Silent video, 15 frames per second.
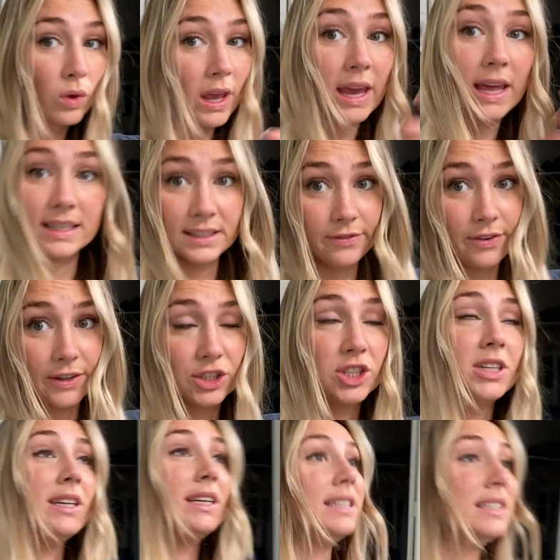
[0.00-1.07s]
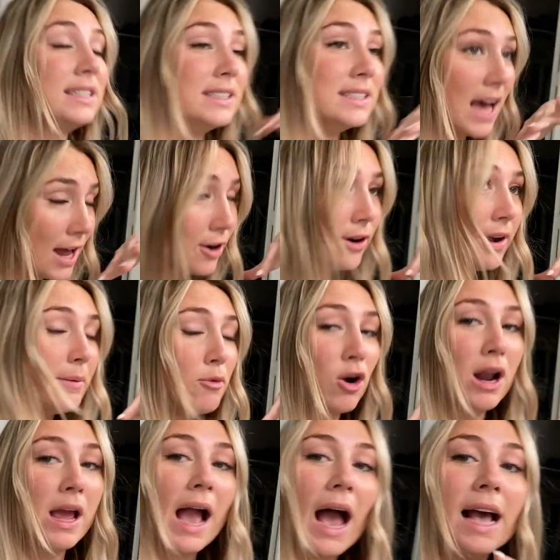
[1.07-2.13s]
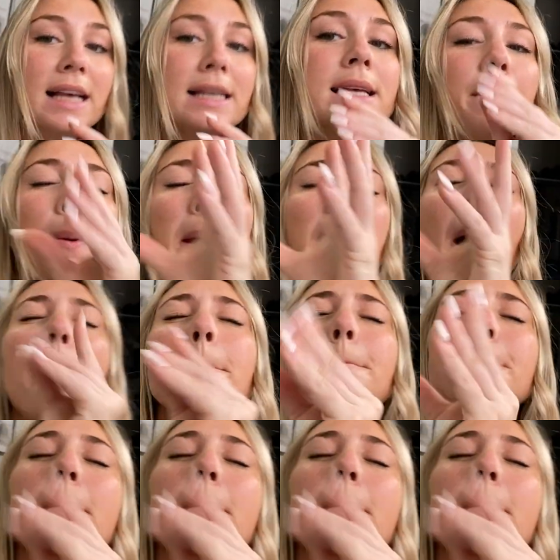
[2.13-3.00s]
It is officially Saturday morning. I slept like a